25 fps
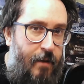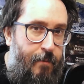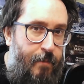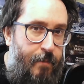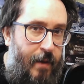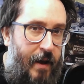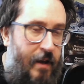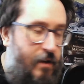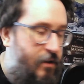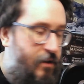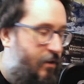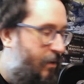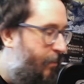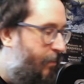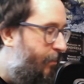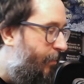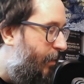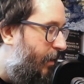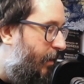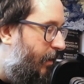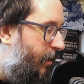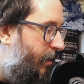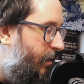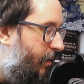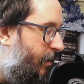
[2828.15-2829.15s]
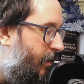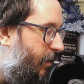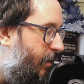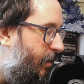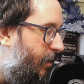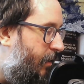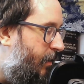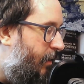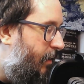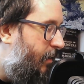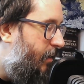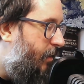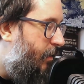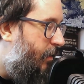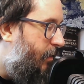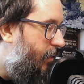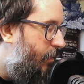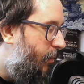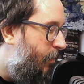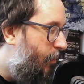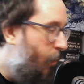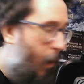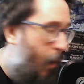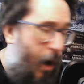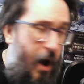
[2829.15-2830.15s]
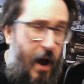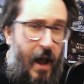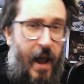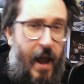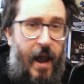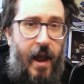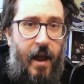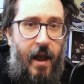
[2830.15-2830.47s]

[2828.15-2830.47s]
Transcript: page number. Why?